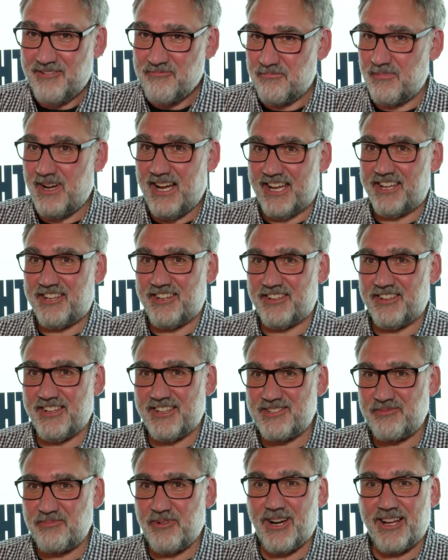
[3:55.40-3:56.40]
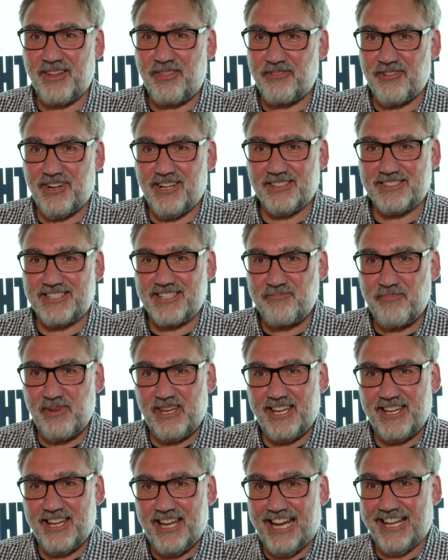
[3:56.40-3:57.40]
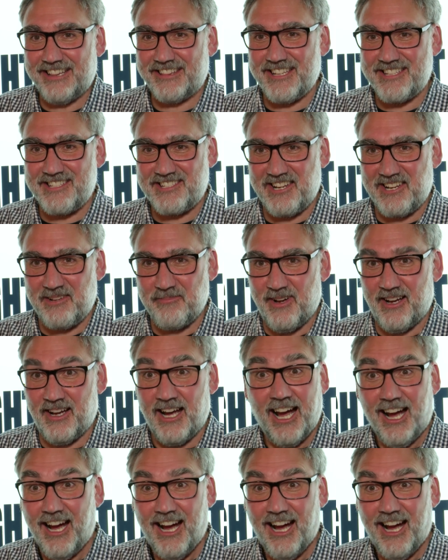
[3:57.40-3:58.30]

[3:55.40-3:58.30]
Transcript: My goodness, what a thrill to be at this cinema.